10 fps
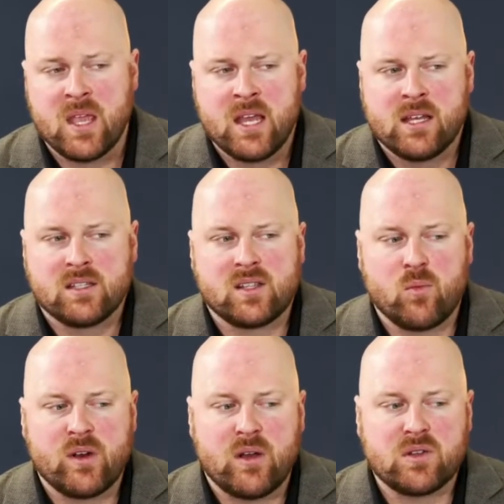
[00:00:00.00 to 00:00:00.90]

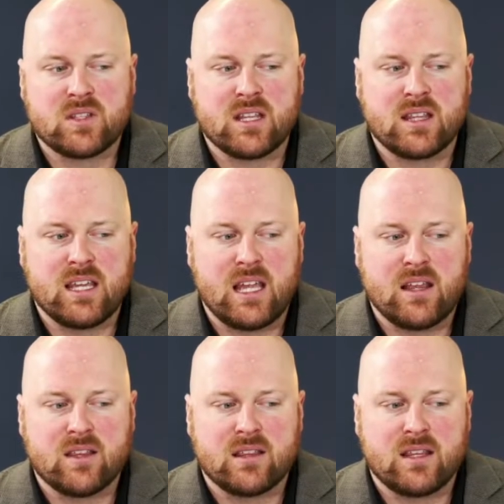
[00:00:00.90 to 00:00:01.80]
Someone else that they
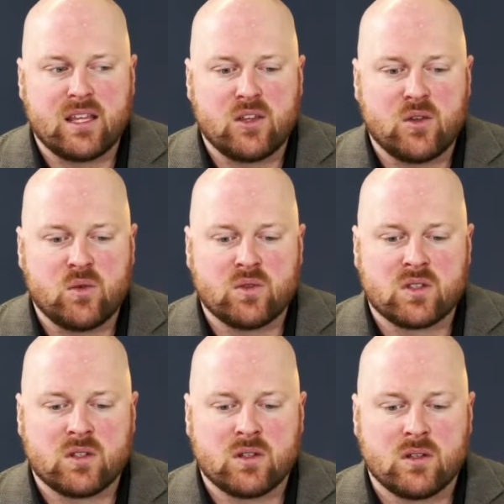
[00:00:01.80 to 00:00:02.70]

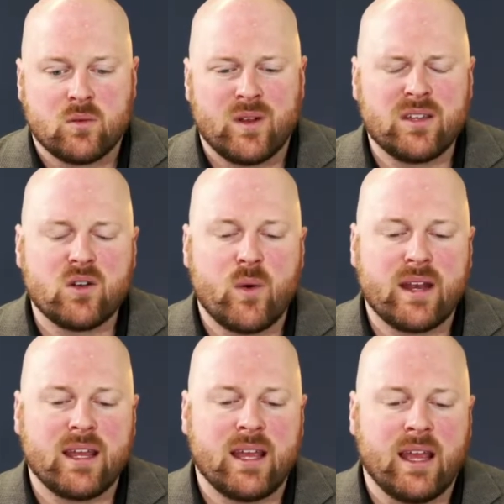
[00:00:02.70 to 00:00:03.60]
use, well, you know what?
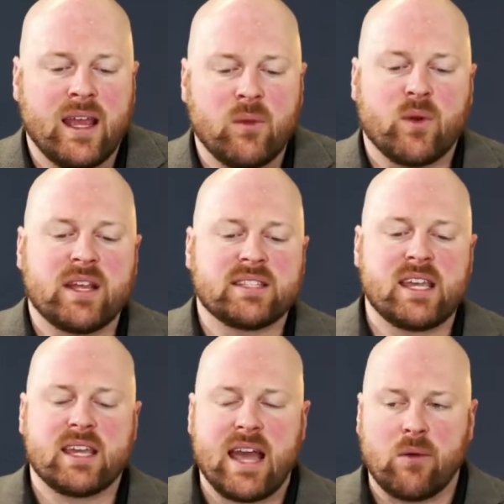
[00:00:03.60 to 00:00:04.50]
And when I say
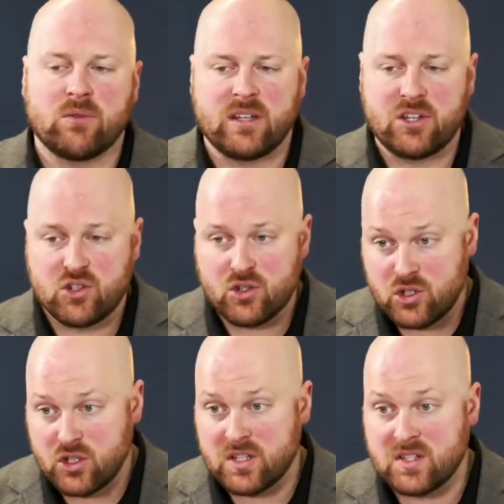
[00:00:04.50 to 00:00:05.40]
accountant, I shouldn't
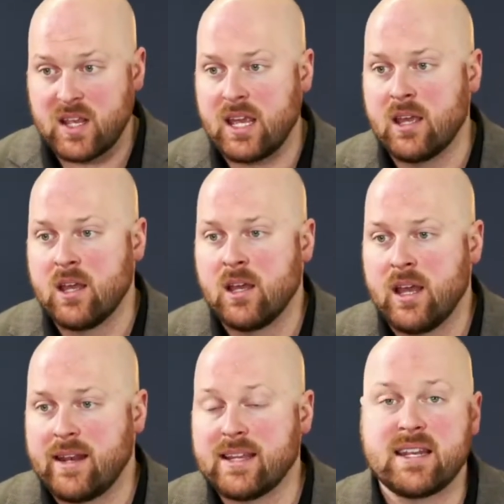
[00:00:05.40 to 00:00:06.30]
just say, it
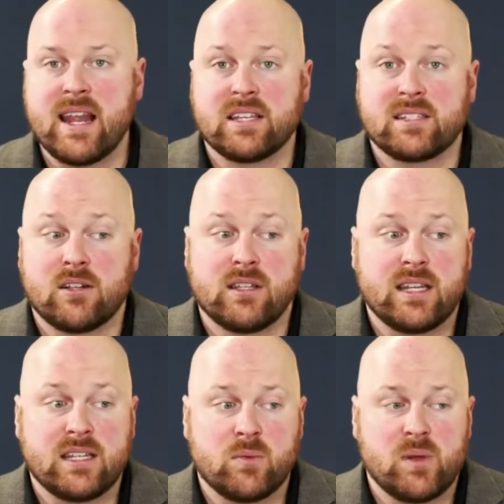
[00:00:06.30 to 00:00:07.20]
doesn't necessarily
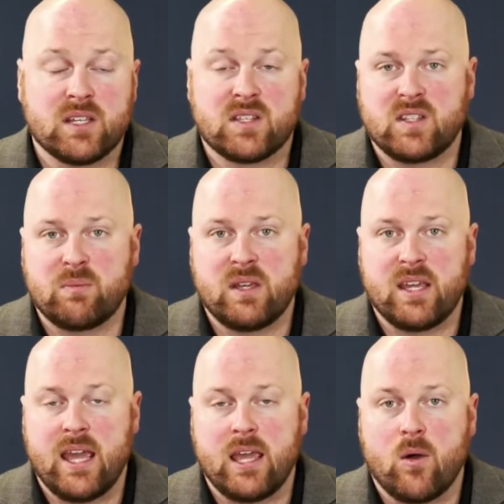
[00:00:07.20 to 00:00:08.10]
need to be a
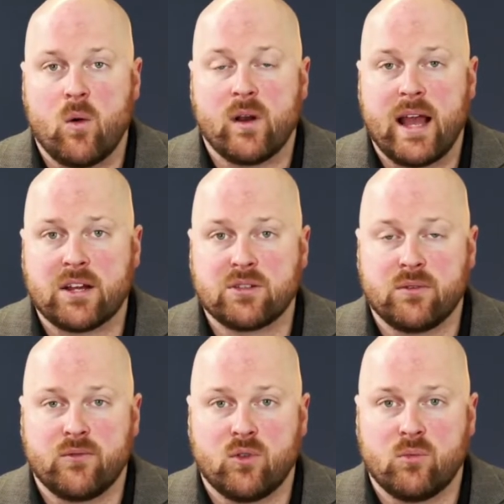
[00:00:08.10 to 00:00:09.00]
CPA or an actually
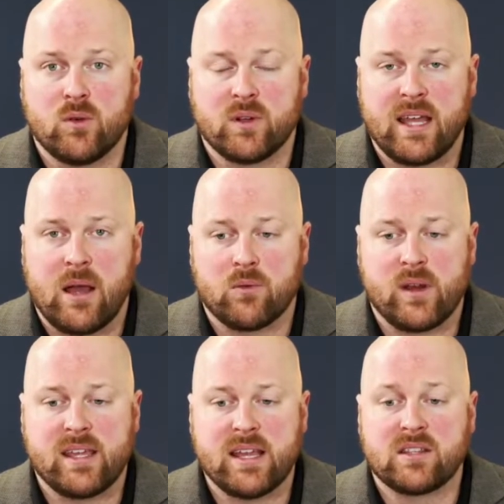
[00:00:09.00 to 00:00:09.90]
full-blown accountant, right?
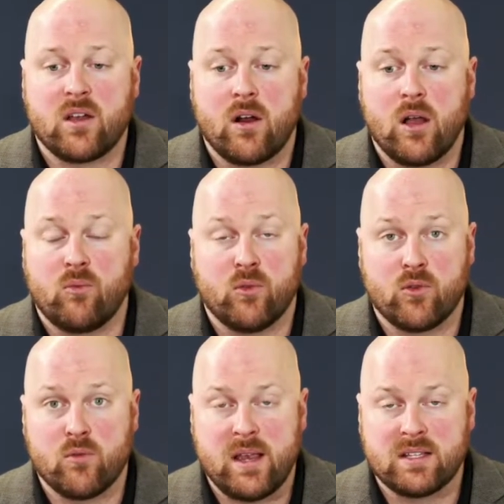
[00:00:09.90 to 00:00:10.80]
Yes, they are helpful. They're
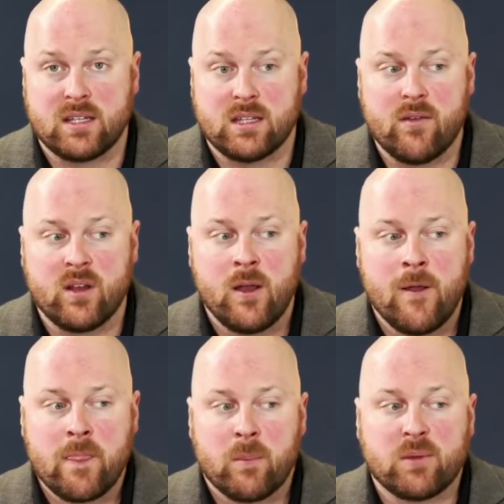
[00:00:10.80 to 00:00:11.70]
amazing. I love it.
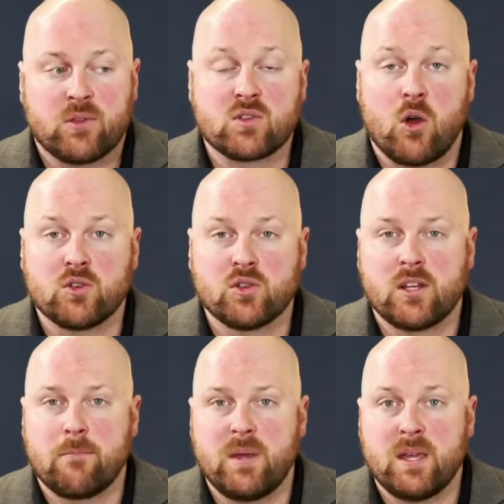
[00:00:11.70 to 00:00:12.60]
But there's also going to
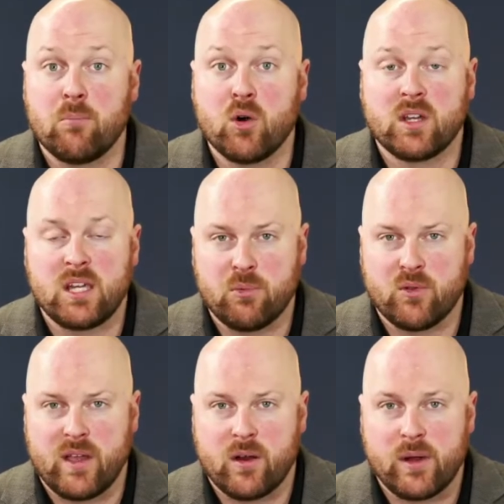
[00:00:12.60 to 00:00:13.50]
be a bookkeeper
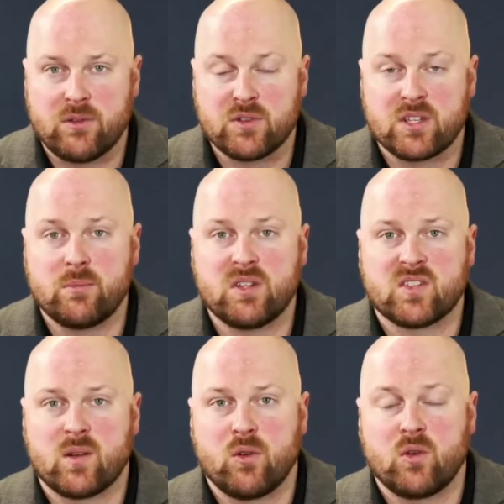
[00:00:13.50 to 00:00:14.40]
there, right? There's going to be
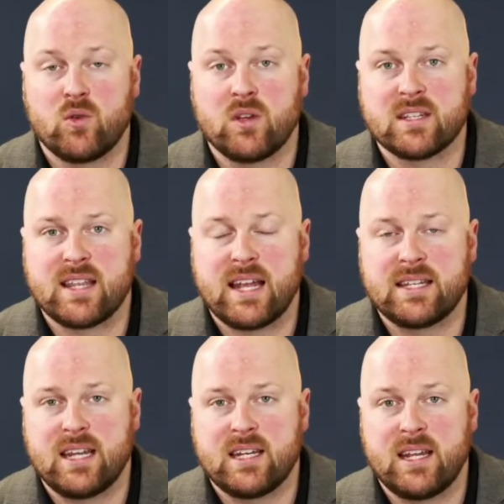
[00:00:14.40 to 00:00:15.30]
someone who does that
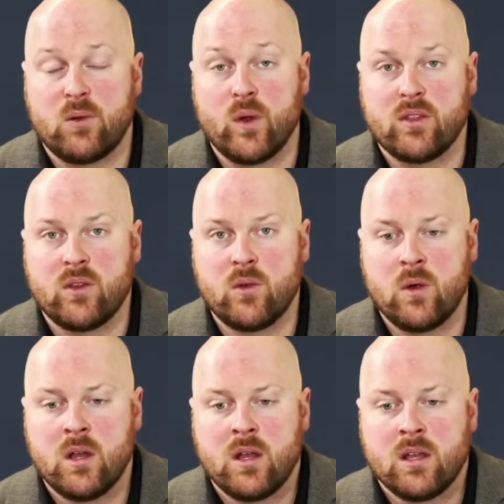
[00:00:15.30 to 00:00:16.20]
day-to-day with you,
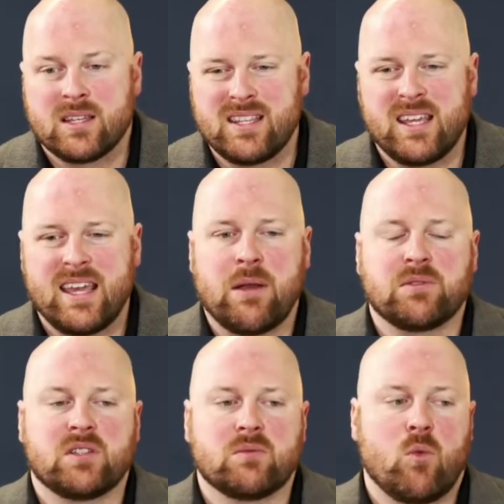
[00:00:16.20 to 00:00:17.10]
because the accountants
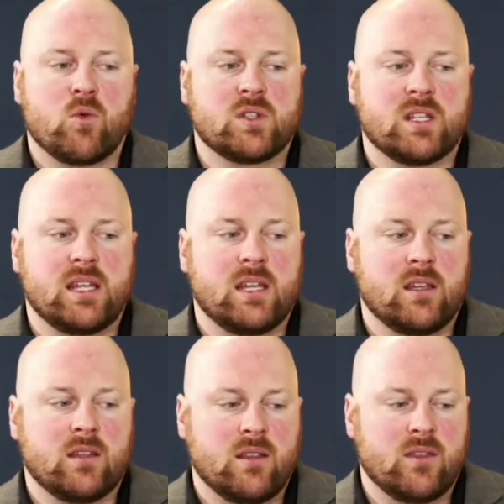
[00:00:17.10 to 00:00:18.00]
is mostly,
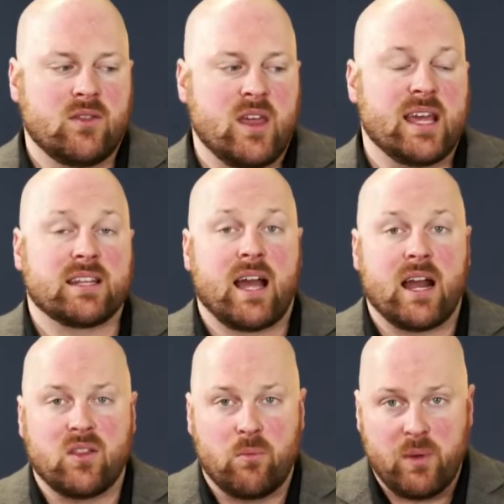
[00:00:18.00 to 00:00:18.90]
they get kind
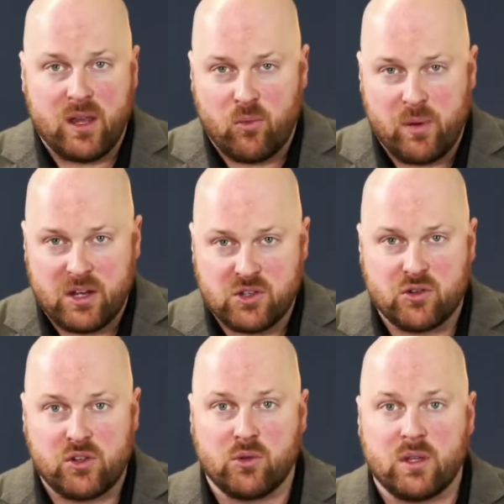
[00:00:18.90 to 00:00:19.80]
of the bigger picture.
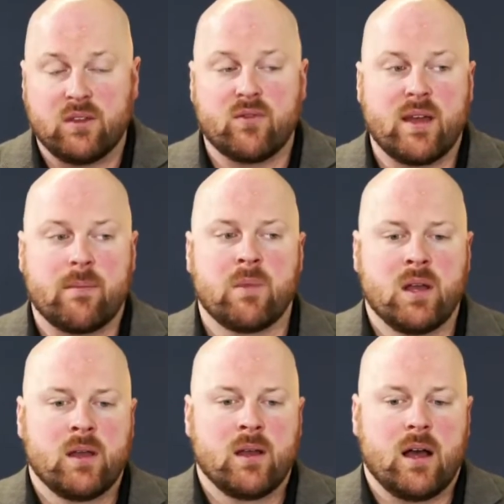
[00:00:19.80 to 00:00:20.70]
You'll give them,
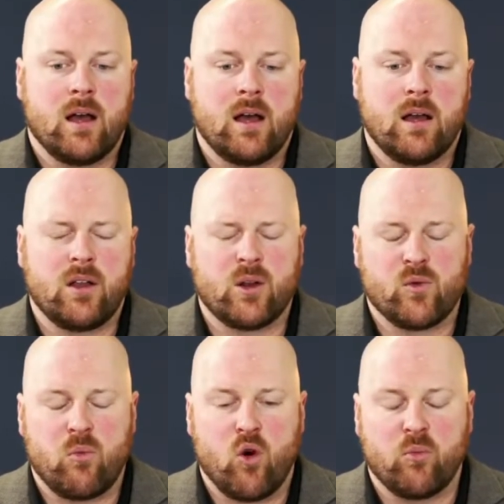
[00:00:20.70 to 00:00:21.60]
not a
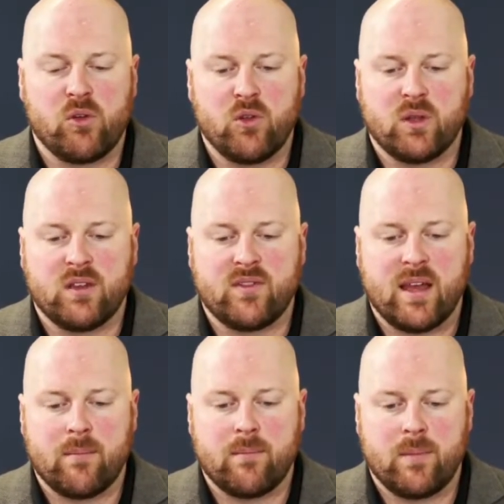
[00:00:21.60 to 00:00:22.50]
report, but you'll give
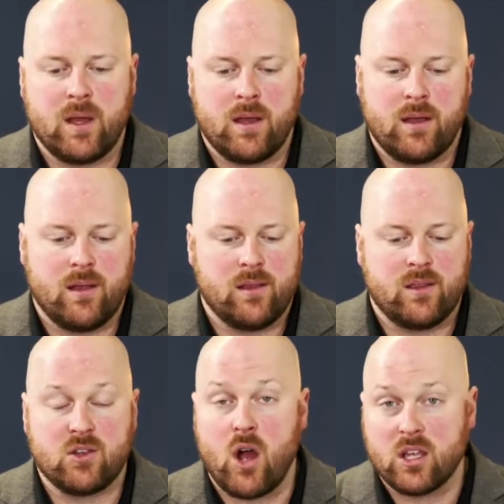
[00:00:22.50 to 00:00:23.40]
them the
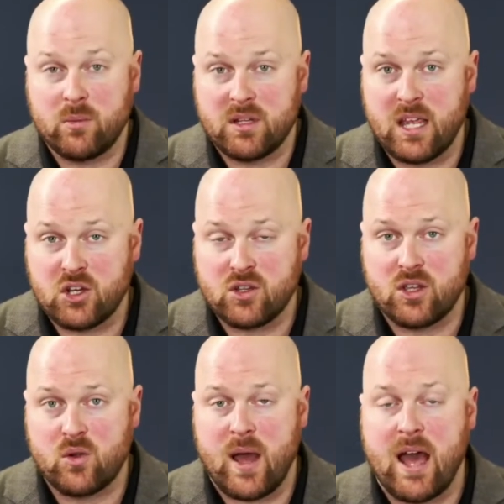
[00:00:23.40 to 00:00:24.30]
documentation that
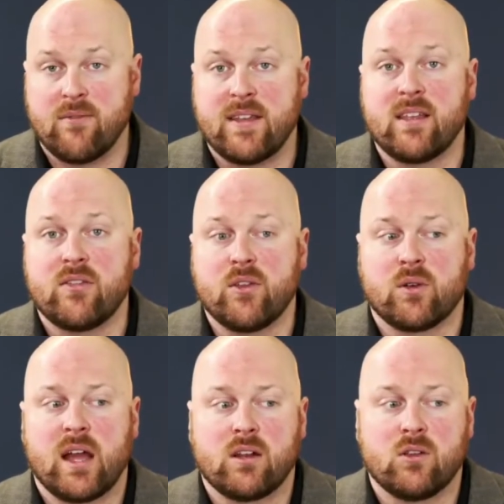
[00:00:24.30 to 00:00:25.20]
you have, and then they'll
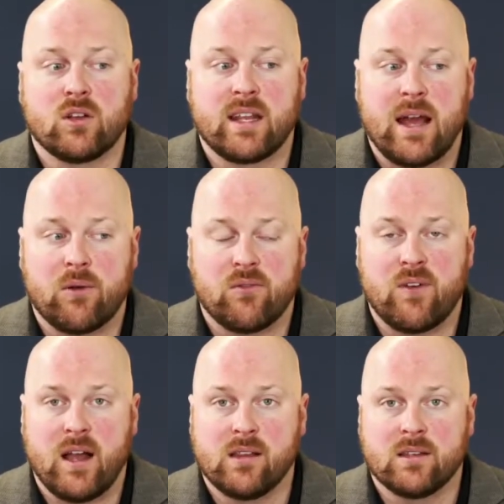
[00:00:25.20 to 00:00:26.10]
kind of look at how to
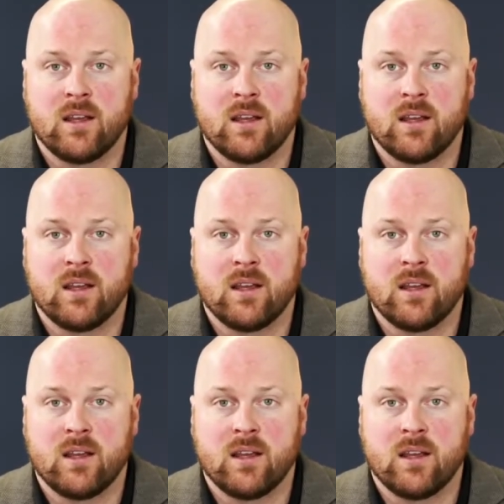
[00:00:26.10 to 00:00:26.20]
file it,